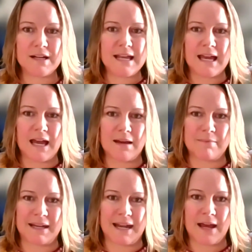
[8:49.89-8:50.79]

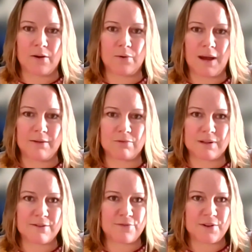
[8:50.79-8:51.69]
and how I
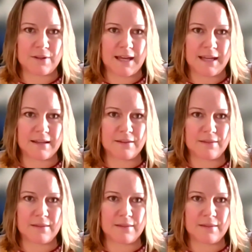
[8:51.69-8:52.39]
really feel like